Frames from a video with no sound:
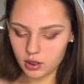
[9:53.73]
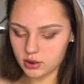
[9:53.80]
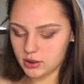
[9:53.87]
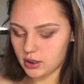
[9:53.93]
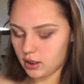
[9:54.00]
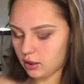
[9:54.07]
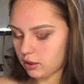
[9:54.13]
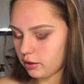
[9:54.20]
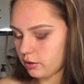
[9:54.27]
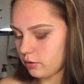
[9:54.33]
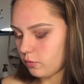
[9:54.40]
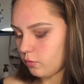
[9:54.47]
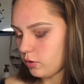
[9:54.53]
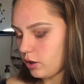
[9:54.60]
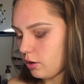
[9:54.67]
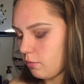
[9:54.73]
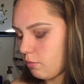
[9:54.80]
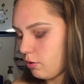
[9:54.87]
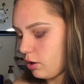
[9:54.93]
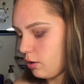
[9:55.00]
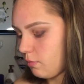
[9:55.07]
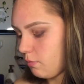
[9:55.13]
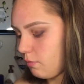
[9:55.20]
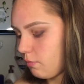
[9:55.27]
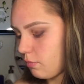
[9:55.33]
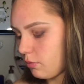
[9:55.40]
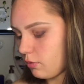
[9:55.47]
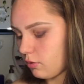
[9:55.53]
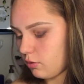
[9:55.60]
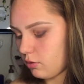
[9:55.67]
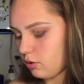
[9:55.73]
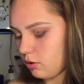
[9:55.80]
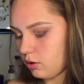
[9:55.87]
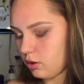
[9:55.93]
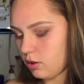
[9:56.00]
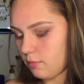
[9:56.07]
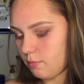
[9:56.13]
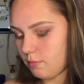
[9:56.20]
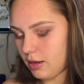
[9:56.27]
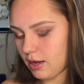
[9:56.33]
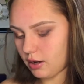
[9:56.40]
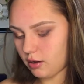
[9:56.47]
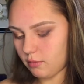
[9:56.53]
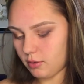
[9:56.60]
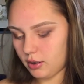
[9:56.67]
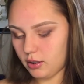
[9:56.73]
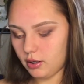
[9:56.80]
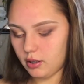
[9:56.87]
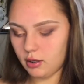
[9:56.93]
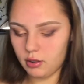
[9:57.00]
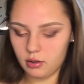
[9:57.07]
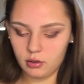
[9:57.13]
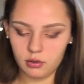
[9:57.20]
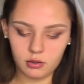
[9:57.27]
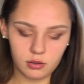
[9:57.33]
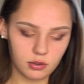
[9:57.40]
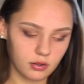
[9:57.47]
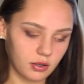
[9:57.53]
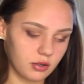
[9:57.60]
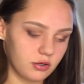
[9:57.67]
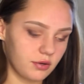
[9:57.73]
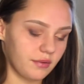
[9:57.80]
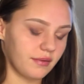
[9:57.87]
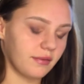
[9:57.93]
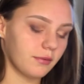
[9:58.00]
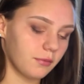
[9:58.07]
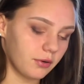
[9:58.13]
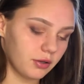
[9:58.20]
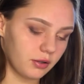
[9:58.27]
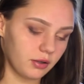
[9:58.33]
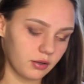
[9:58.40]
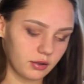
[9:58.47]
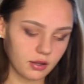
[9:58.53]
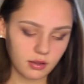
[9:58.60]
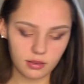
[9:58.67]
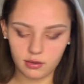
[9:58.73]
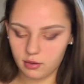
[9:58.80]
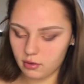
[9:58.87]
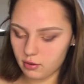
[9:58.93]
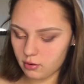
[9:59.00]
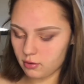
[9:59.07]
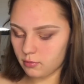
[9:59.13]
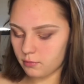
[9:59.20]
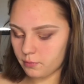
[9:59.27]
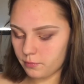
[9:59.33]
Take one pump on the back of my hand, and I just squirt it like nothing.